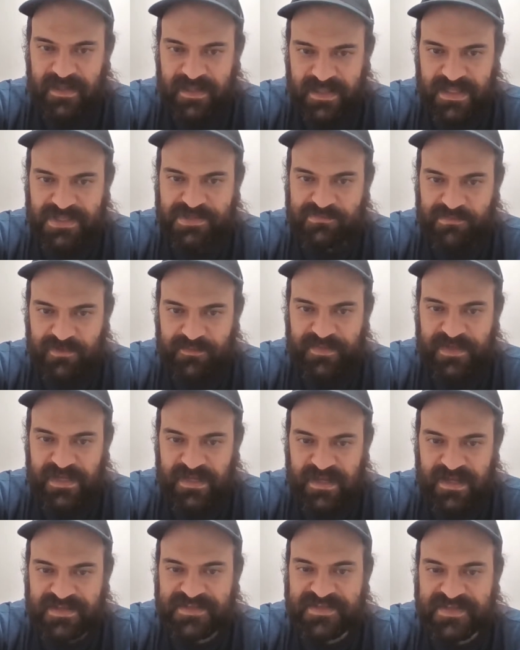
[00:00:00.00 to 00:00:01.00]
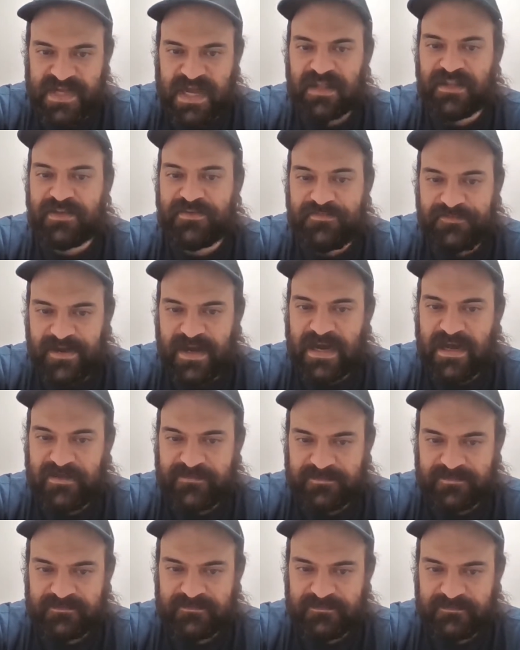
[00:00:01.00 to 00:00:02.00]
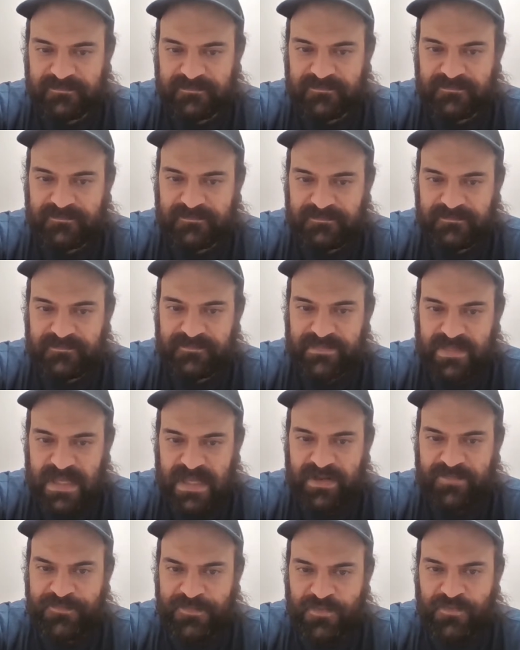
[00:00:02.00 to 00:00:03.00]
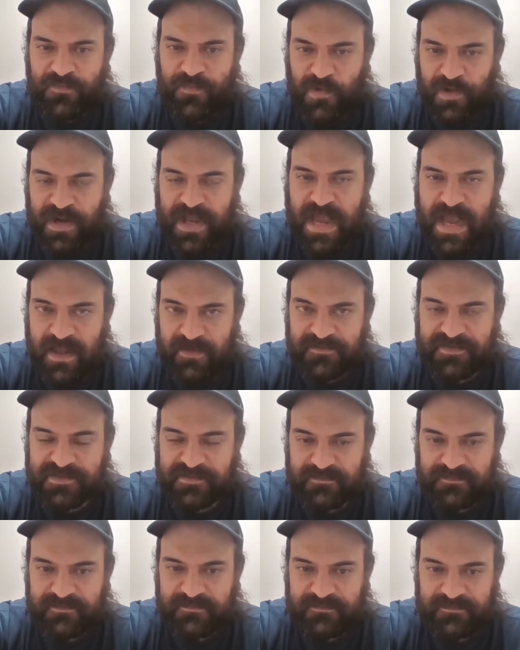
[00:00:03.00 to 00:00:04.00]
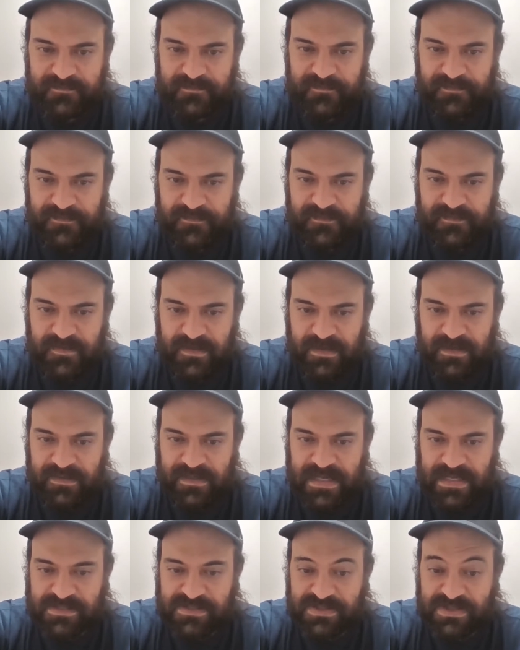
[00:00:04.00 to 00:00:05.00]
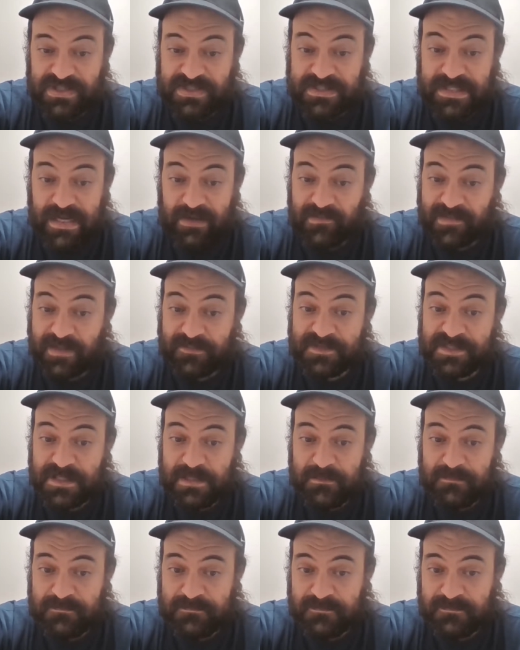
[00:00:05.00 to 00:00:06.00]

this would be a solid 5 and a few 4.5s, and that's just not what I'm seeing.